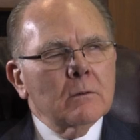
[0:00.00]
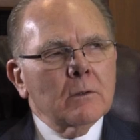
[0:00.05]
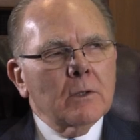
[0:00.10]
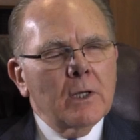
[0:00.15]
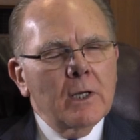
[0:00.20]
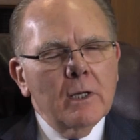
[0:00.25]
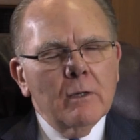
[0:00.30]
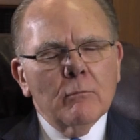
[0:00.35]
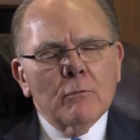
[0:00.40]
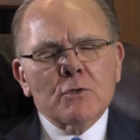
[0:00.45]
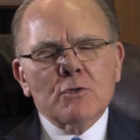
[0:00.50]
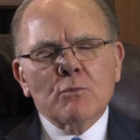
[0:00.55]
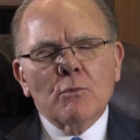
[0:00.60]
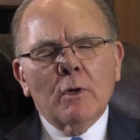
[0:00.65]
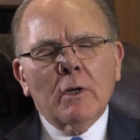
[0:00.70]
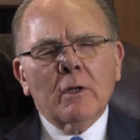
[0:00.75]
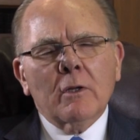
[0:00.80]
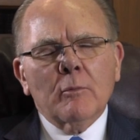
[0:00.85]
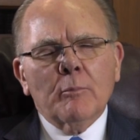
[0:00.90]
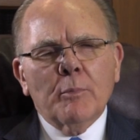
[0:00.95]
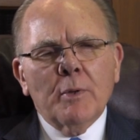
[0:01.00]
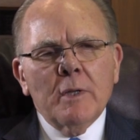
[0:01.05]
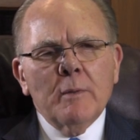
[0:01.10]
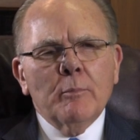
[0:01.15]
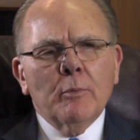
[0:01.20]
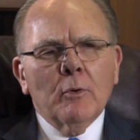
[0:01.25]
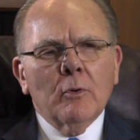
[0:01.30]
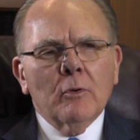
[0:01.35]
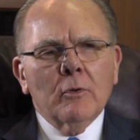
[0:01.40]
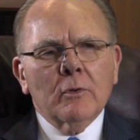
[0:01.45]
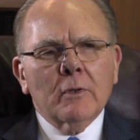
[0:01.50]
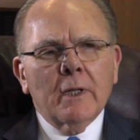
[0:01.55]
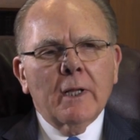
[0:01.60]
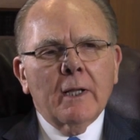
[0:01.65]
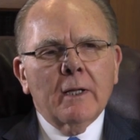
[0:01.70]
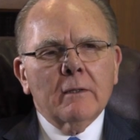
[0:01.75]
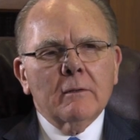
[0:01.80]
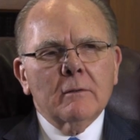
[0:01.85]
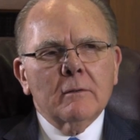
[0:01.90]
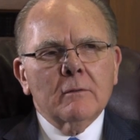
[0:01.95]
Ken was one of the people
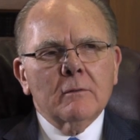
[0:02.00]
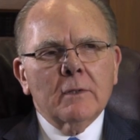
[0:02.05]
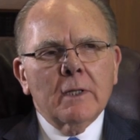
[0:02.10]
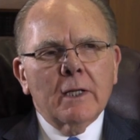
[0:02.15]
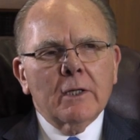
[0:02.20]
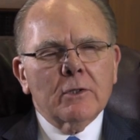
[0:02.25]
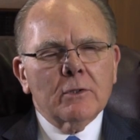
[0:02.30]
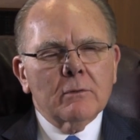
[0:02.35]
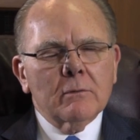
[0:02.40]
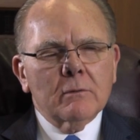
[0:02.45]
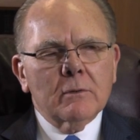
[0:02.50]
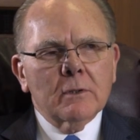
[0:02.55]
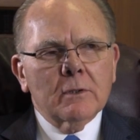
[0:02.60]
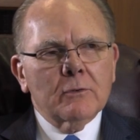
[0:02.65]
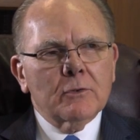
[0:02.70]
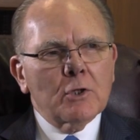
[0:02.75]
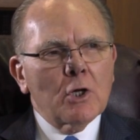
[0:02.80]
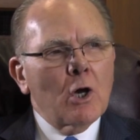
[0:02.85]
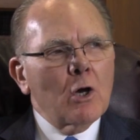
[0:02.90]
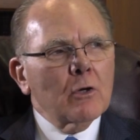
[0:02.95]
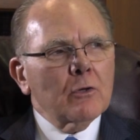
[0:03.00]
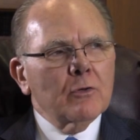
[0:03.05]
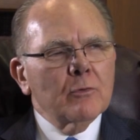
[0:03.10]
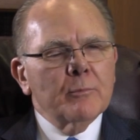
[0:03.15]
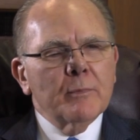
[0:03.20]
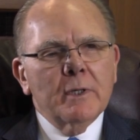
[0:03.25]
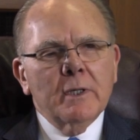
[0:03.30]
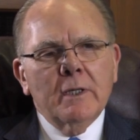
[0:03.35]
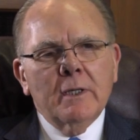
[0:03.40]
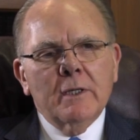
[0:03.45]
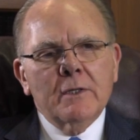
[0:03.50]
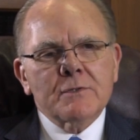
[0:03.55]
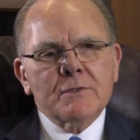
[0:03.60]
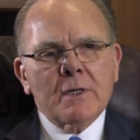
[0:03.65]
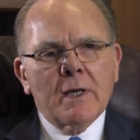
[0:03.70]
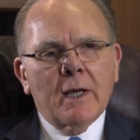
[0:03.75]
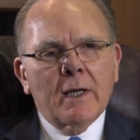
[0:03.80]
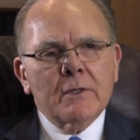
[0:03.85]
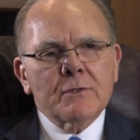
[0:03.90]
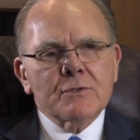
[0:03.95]
that talked to me as
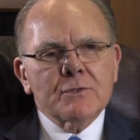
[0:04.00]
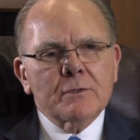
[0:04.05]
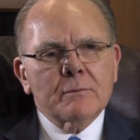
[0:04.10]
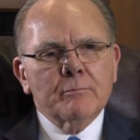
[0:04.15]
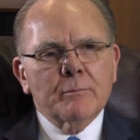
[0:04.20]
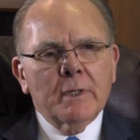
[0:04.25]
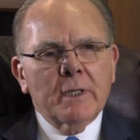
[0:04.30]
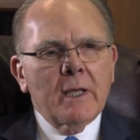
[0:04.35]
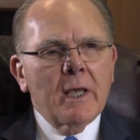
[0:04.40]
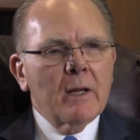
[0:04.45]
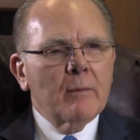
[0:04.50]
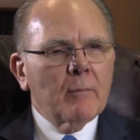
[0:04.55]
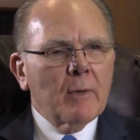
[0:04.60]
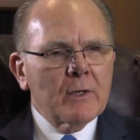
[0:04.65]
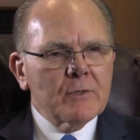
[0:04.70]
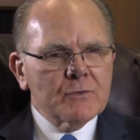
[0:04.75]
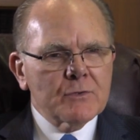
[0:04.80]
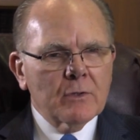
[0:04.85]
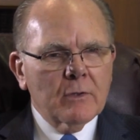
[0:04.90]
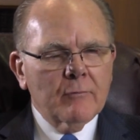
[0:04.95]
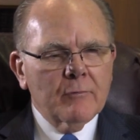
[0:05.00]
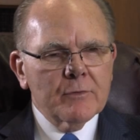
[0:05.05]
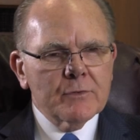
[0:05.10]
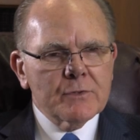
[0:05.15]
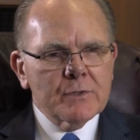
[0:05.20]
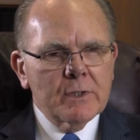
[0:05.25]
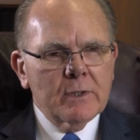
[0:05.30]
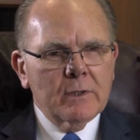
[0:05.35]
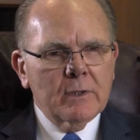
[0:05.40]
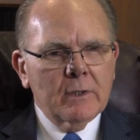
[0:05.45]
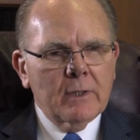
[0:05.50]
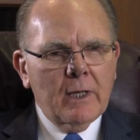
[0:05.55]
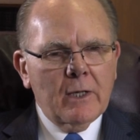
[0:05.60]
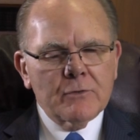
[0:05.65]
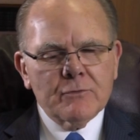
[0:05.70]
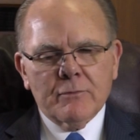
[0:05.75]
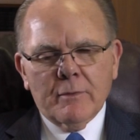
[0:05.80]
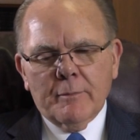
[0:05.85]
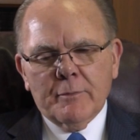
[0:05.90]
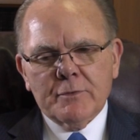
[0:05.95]
I began my service in the
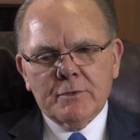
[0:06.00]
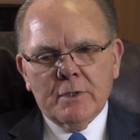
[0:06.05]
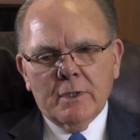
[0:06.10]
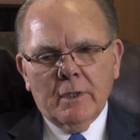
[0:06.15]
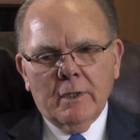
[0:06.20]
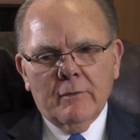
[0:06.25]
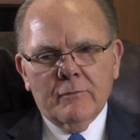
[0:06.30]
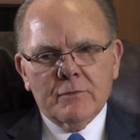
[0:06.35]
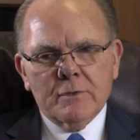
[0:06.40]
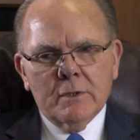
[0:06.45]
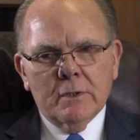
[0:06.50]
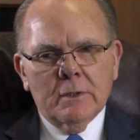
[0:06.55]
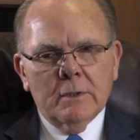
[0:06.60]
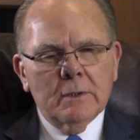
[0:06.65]
House of Representatives.